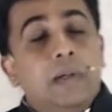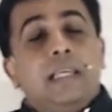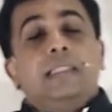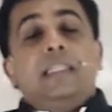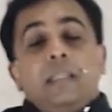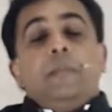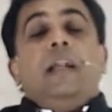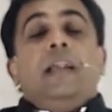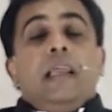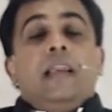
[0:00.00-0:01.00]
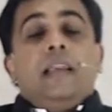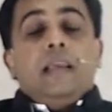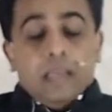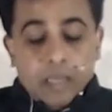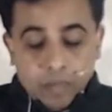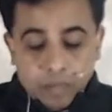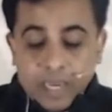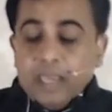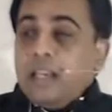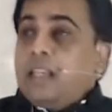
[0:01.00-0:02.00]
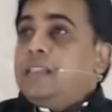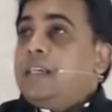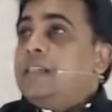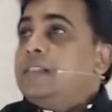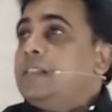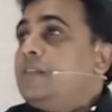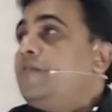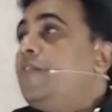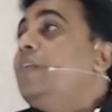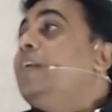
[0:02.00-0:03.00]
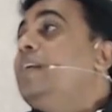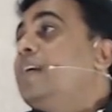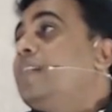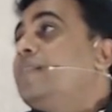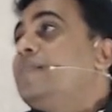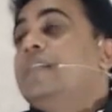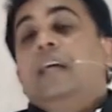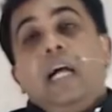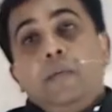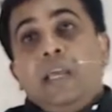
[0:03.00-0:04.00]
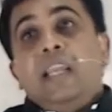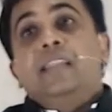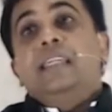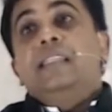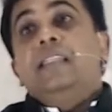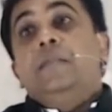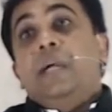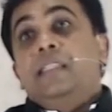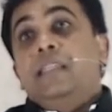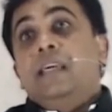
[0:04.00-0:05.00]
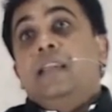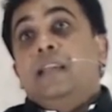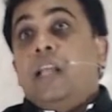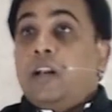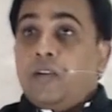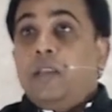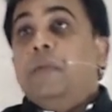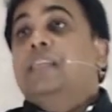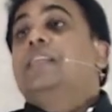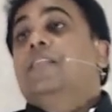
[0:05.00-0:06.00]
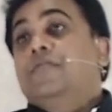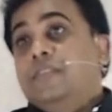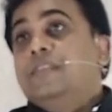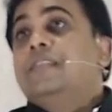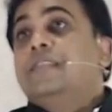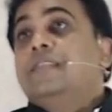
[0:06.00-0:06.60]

The moment I sit and meditate, my energy is flowing here. I am energizing my chair, not only myself.